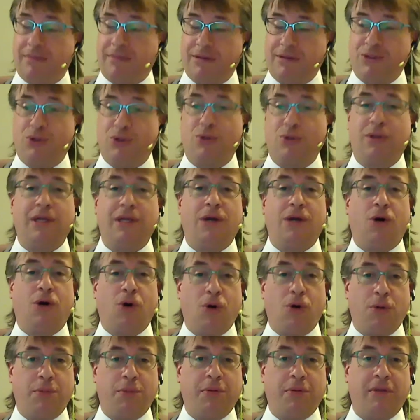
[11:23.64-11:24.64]
I certainly
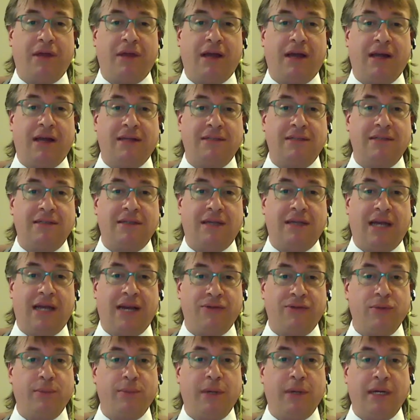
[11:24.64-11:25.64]
hope that
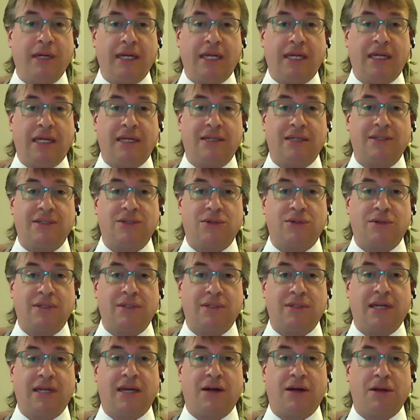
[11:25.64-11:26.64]
everybody is going
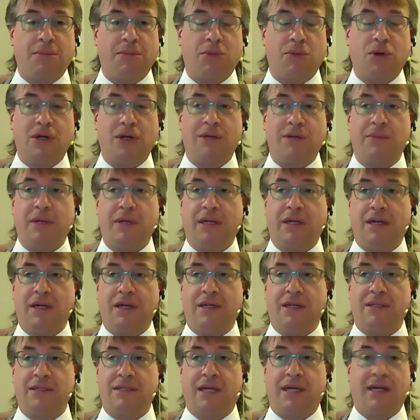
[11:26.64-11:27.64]
to get on board
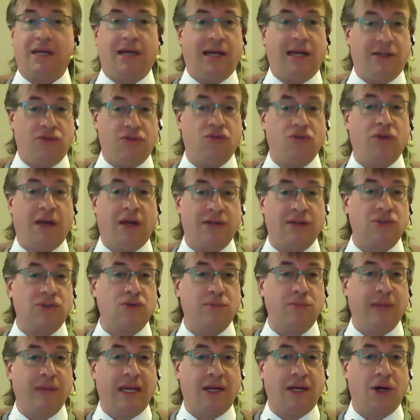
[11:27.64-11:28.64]
because, as
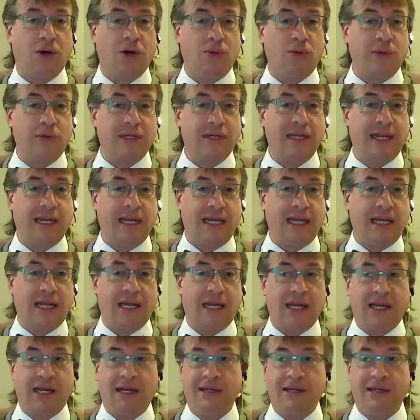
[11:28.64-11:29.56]
you may know, we're getting